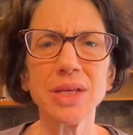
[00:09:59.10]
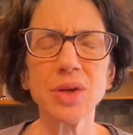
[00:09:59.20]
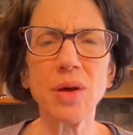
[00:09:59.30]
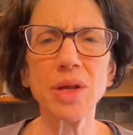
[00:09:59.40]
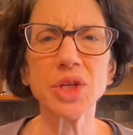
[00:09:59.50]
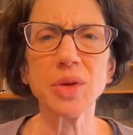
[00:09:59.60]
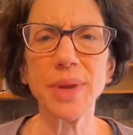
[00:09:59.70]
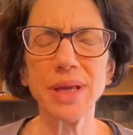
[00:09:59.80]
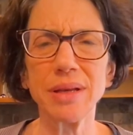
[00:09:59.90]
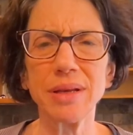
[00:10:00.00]
He has
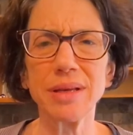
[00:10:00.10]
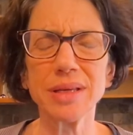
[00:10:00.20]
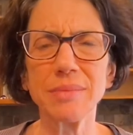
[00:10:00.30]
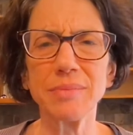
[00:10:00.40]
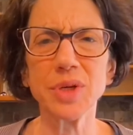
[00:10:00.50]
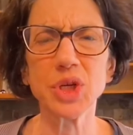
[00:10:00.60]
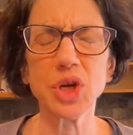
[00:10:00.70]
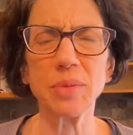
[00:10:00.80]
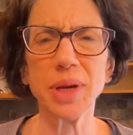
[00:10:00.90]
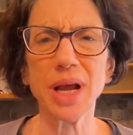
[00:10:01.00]
also made
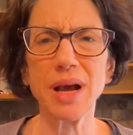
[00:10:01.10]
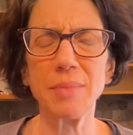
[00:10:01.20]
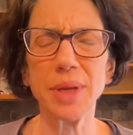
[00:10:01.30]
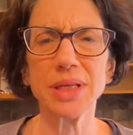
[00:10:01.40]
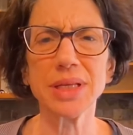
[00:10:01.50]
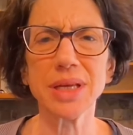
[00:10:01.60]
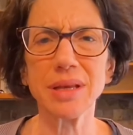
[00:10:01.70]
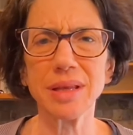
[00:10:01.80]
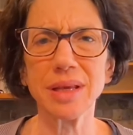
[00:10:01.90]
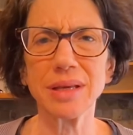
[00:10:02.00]
some disturbing
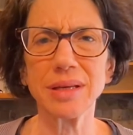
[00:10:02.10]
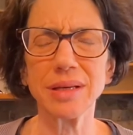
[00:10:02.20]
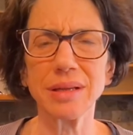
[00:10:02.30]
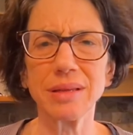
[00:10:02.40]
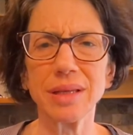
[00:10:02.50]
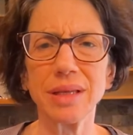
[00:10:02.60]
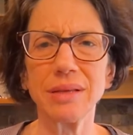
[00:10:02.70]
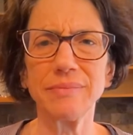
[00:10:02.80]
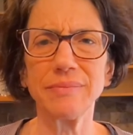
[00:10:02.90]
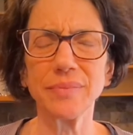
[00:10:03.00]
comments that
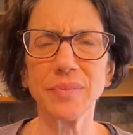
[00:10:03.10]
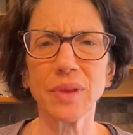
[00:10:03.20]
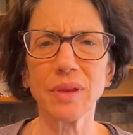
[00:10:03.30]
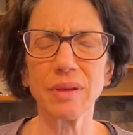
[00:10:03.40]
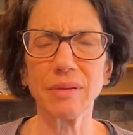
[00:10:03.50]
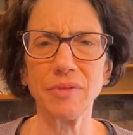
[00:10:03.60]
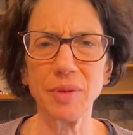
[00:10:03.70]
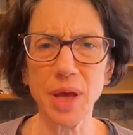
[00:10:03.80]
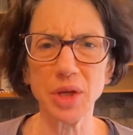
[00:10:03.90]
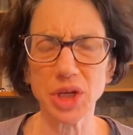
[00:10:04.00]
the
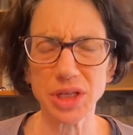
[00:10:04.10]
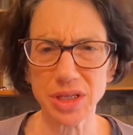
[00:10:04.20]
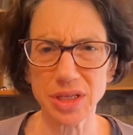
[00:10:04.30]
female